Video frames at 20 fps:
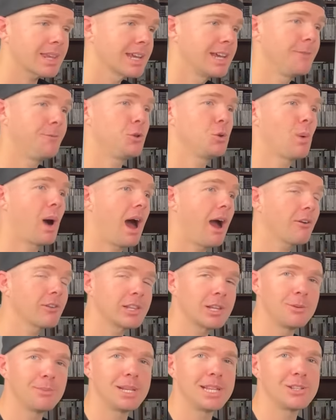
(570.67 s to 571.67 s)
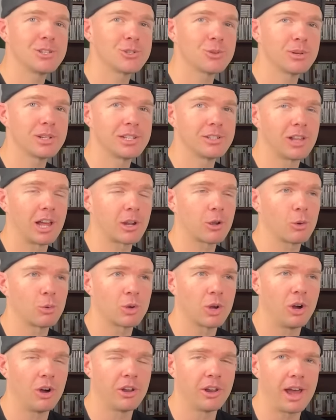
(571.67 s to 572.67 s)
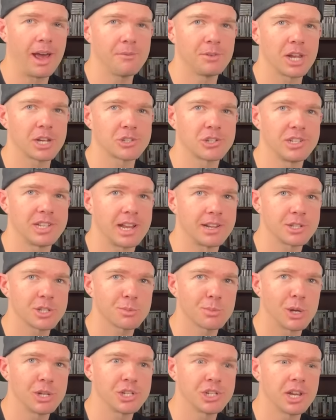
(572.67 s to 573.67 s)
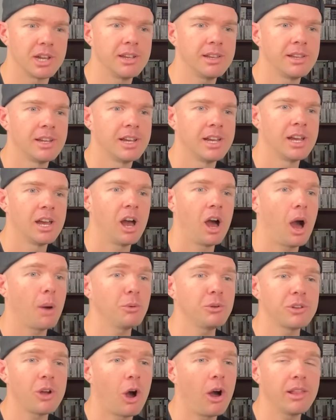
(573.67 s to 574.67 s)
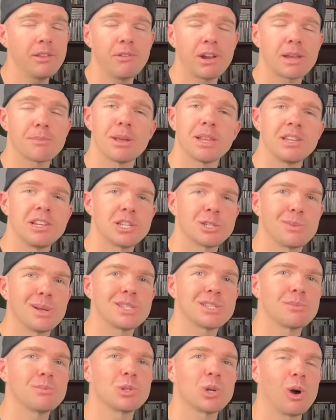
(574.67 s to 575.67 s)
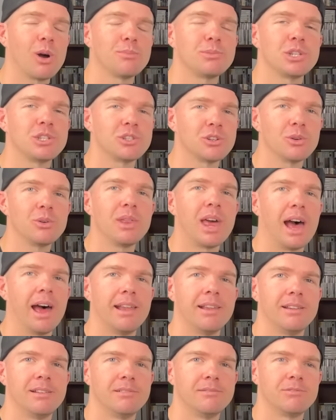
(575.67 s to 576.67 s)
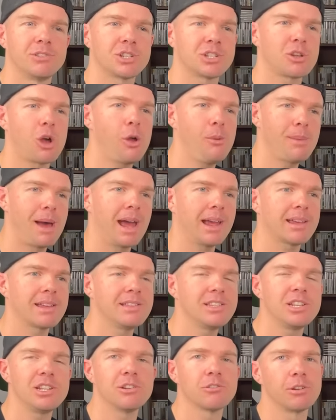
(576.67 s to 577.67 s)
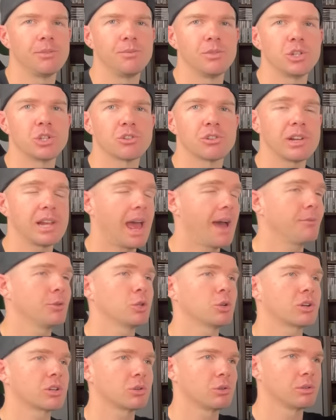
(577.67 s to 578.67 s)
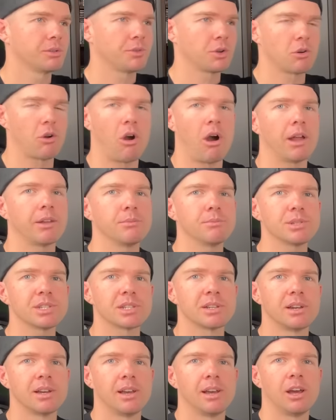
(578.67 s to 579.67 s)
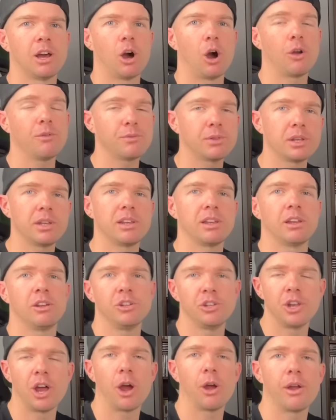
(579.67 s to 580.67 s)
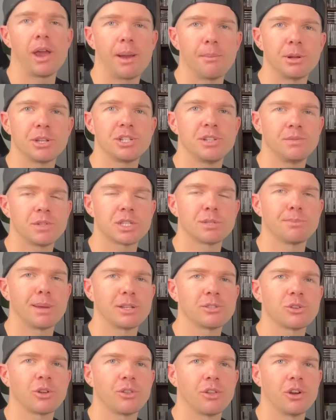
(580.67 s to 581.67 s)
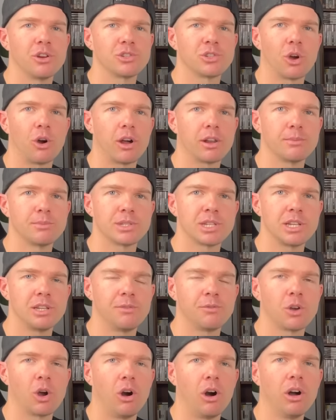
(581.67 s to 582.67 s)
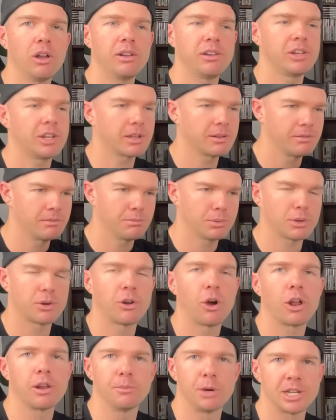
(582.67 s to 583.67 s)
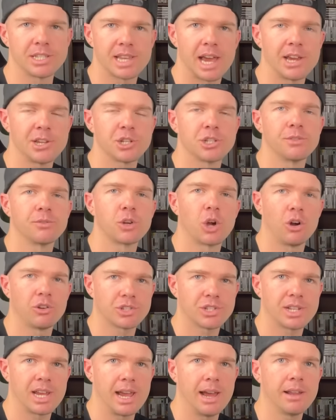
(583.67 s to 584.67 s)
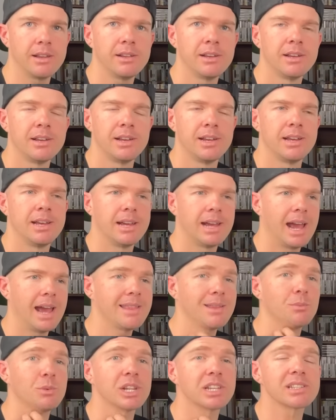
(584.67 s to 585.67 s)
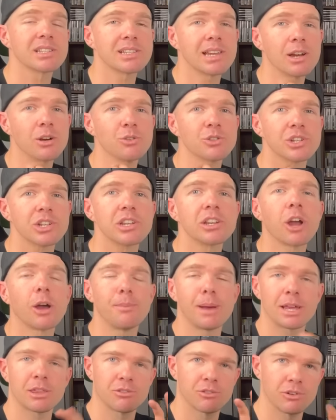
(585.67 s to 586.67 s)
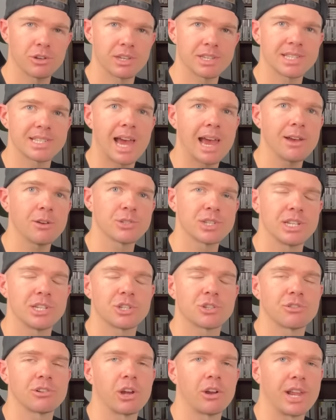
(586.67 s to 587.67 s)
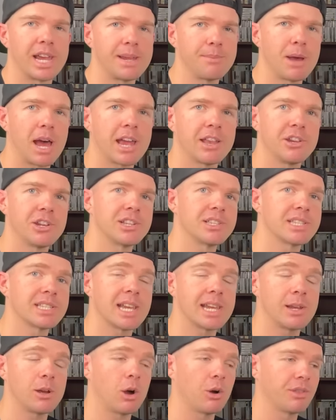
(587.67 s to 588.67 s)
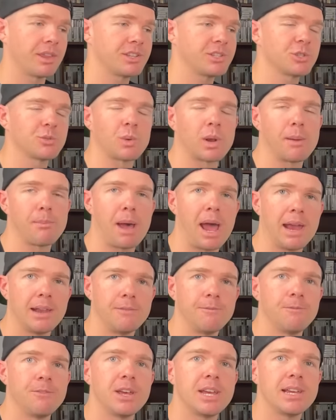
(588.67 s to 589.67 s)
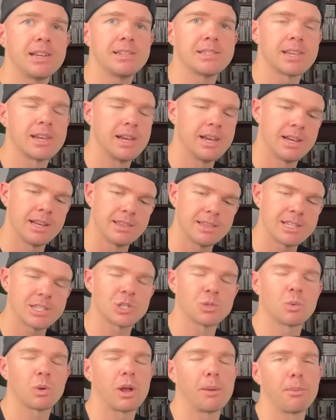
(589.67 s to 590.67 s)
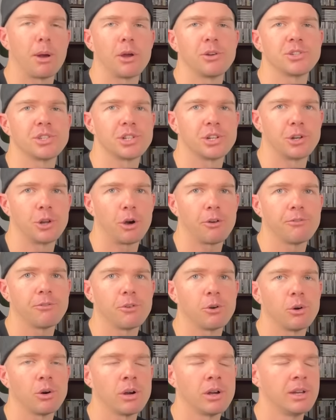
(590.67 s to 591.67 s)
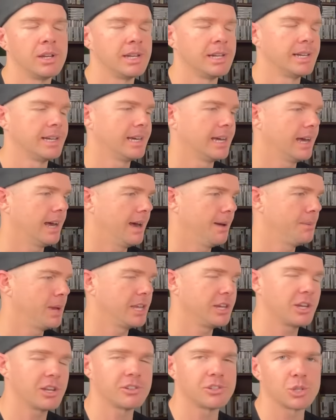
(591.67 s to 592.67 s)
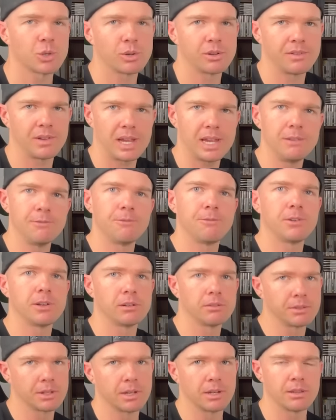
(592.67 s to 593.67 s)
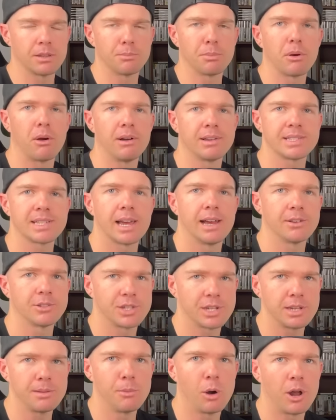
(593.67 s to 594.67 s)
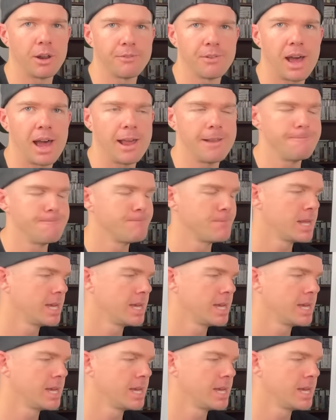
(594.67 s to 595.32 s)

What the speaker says: If you are a little bit into it and you're like, oh God, I haven't actually done a spreadsheet, I would highly recommend that you spend some time to do that. Just go back into your inventory, have a look at all of your items. Hopefully you know how much you've spent on those items that you've got. You can put an itemization of cost down. And then when it sells, you can go back through your sales history on eBay and you can see, oh, this is what I paid in fees. This is what I posted it off for. And you can sort of infill the prior sales that you might've had.